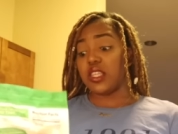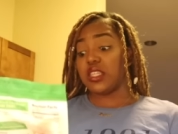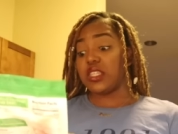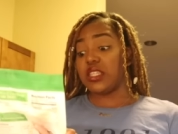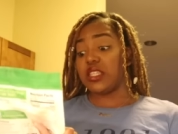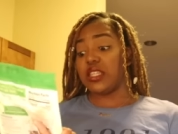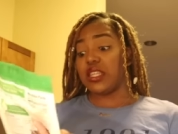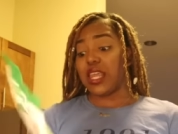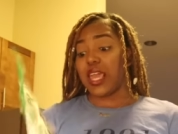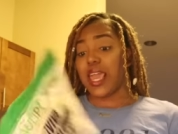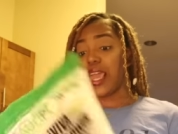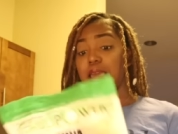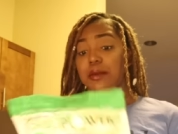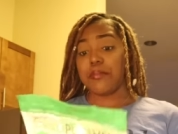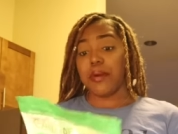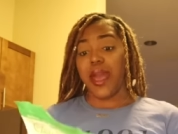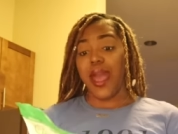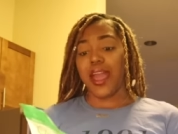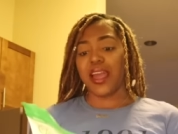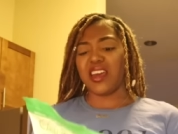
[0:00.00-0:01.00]
This is an
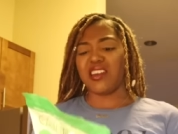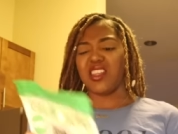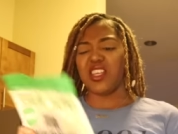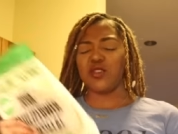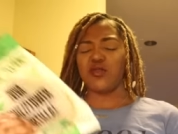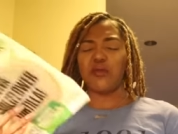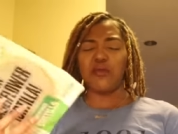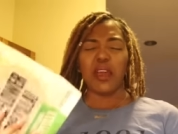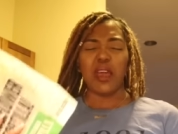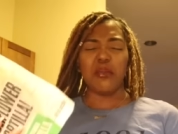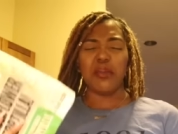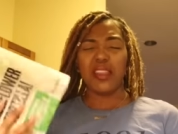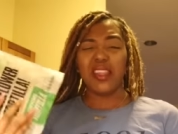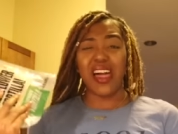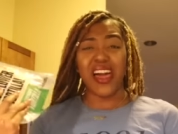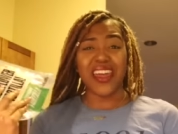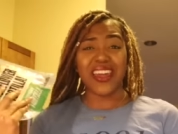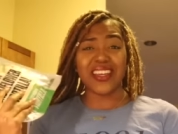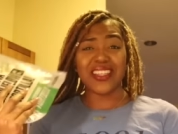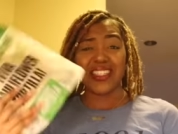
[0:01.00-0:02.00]
8-pack and these are maybe
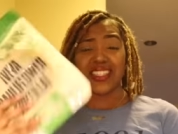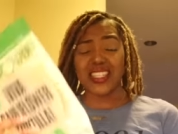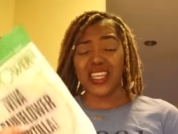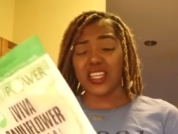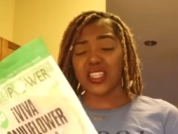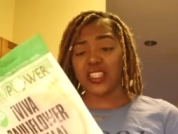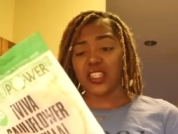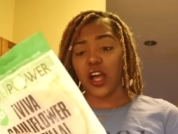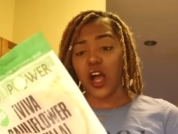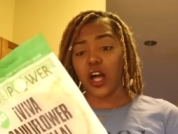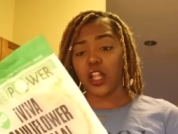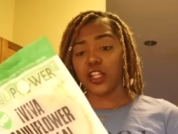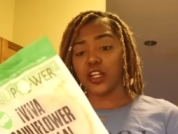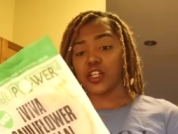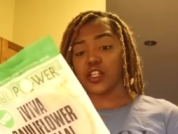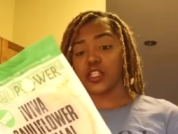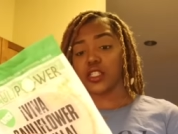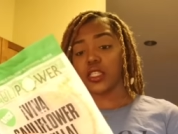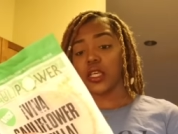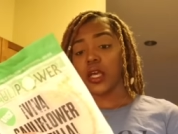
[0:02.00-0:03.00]
like
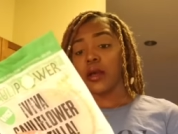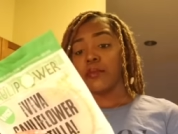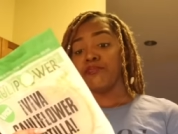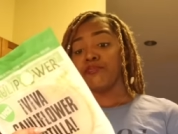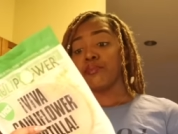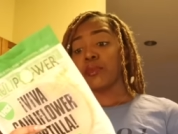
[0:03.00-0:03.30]
$6.